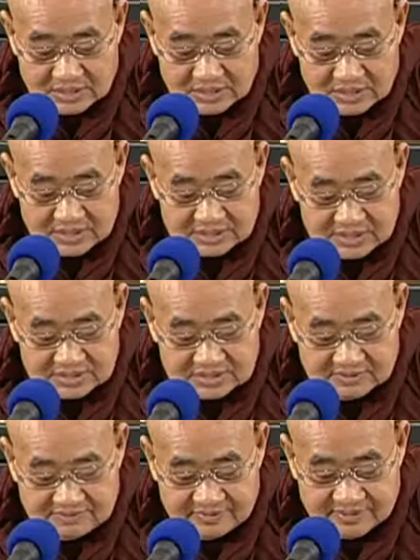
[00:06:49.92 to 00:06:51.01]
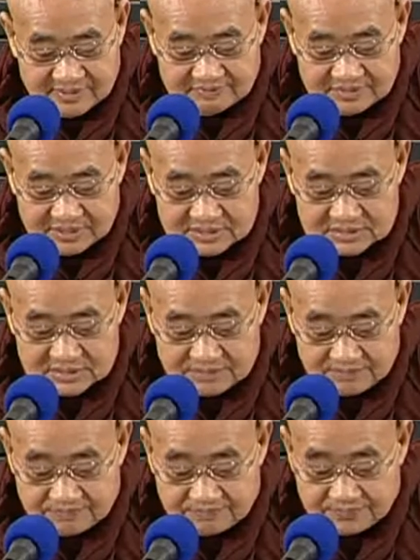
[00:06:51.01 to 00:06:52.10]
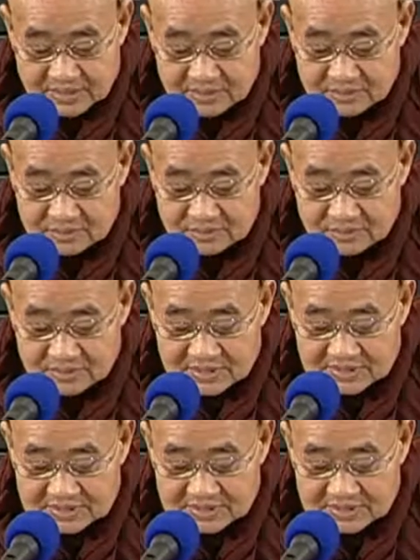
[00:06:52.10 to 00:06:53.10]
excessive effort, too little